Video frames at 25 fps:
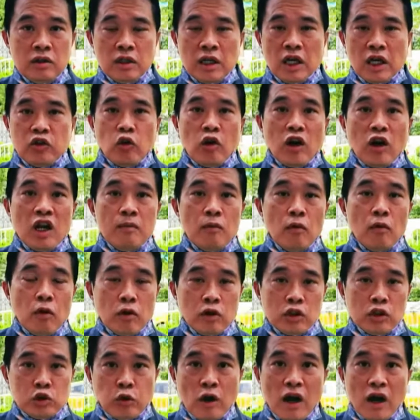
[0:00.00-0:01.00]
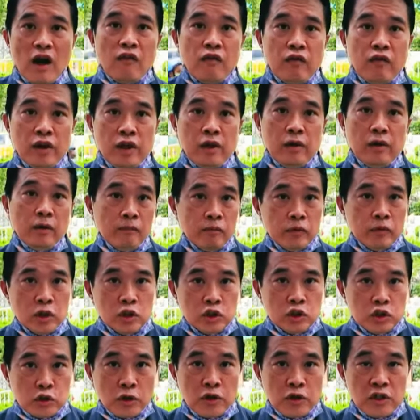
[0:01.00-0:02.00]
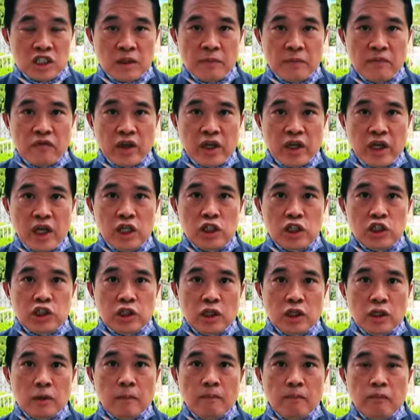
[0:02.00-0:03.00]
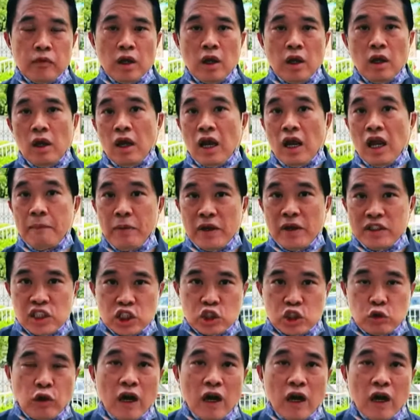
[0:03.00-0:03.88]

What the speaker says: not do any more traveling during the summer vacation. And business